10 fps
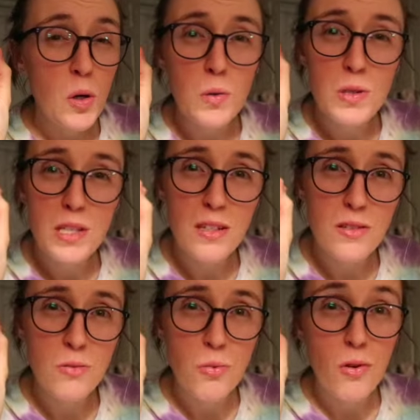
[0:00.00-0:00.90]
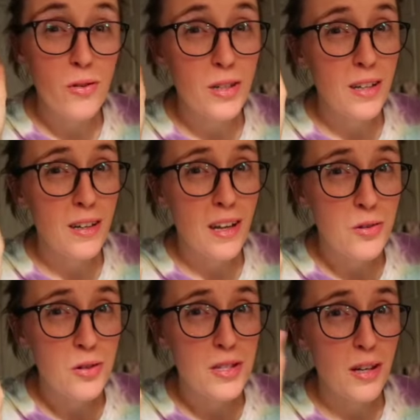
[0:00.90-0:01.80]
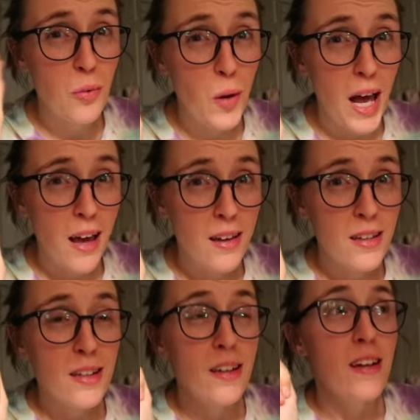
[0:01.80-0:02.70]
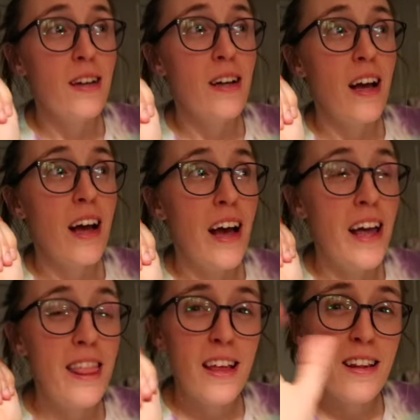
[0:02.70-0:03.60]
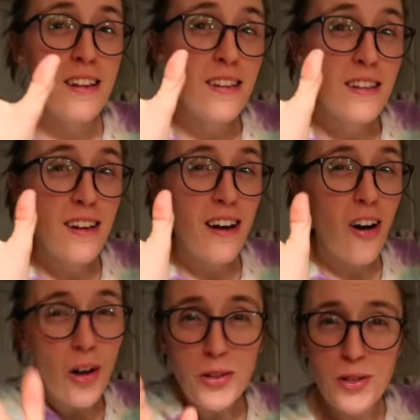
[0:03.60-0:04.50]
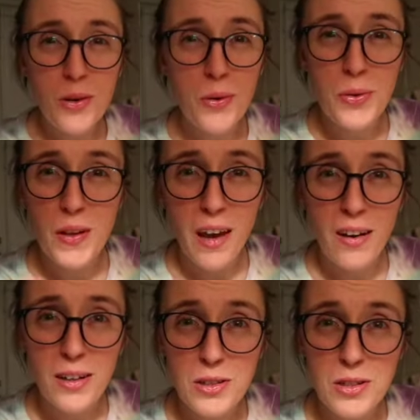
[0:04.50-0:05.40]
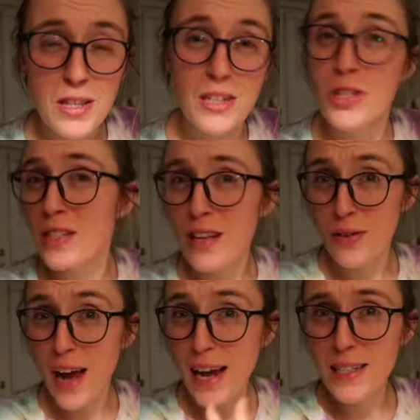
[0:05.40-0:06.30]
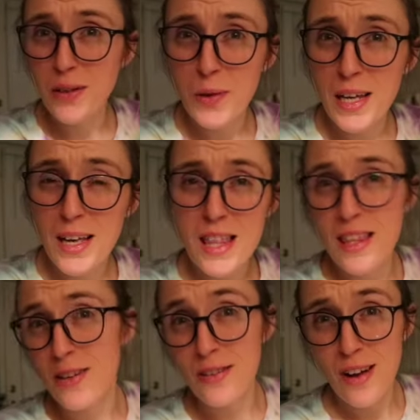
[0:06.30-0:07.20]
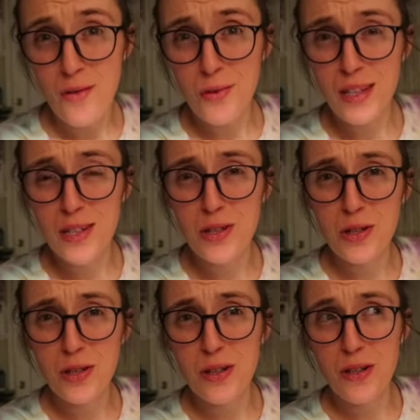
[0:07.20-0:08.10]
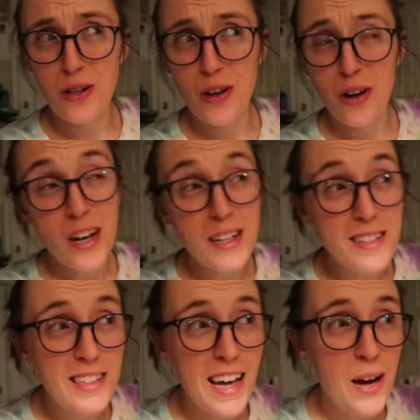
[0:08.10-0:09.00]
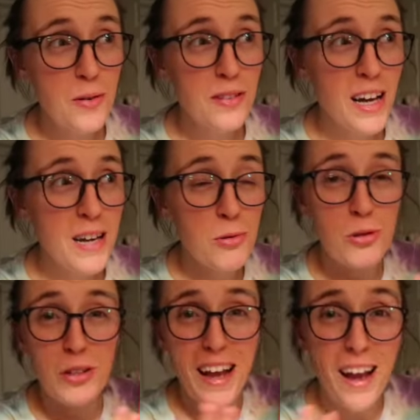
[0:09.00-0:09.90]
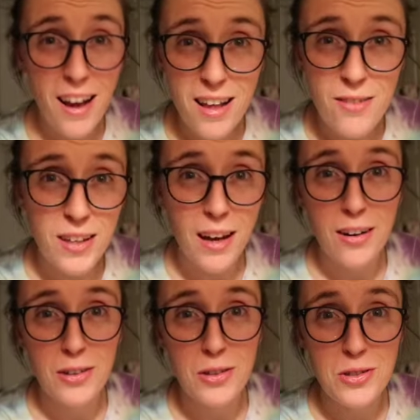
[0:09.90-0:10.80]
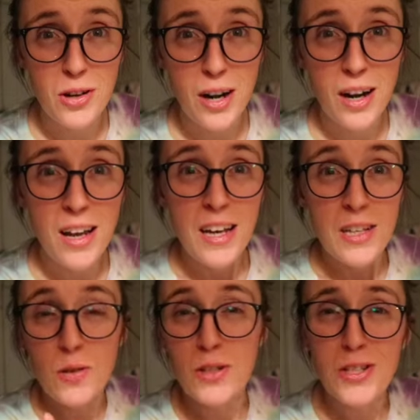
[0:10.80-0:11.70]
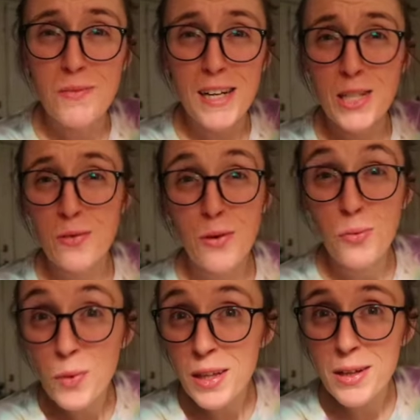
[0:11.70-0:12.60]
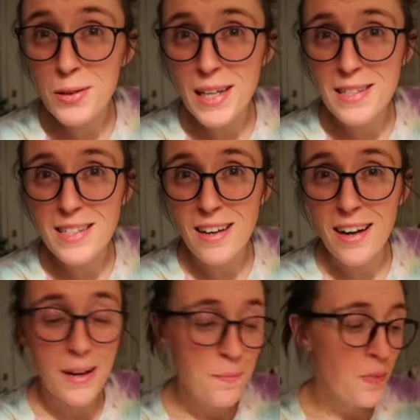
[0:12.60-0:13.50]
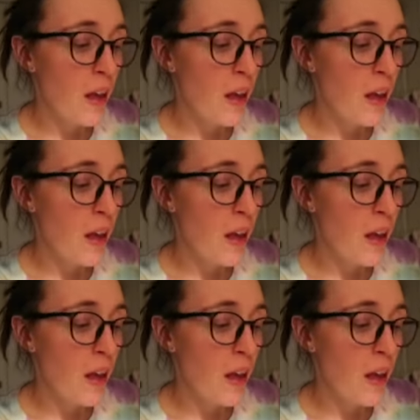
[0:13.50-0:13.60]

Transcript: who sees the world in an interesting way. And then also the characters that she's interacting with, you're not really sure honestly how reliable any of the characters are. So it just makes for a really crazy time.